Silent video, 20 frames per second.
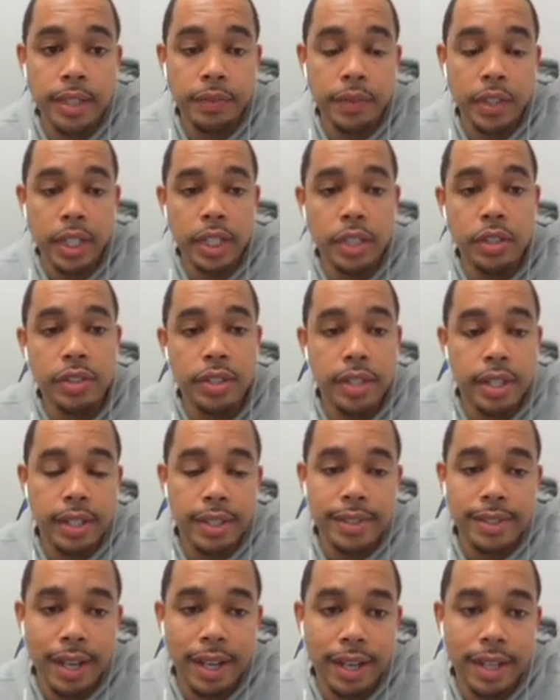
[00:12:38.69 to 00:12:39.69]
If you're interested
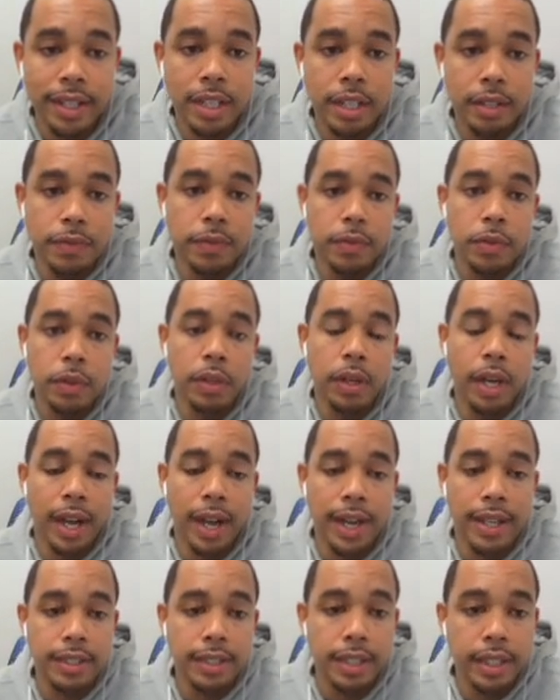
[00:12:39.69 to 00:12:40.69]
in signing up for
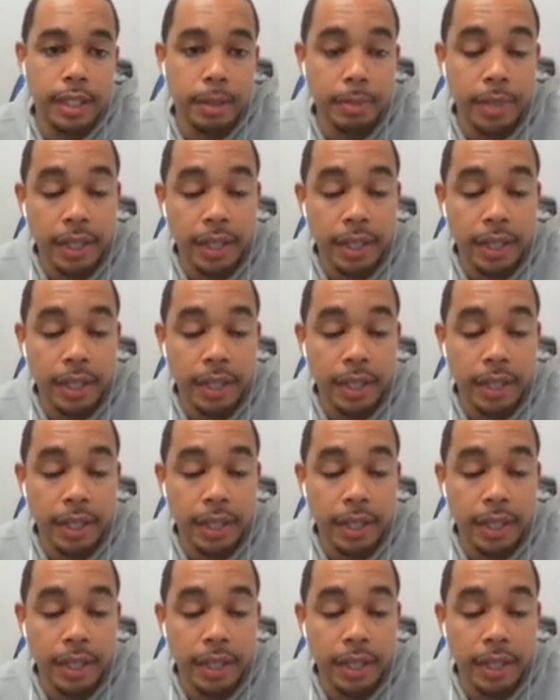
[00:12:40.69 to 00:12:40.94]
OddsJam,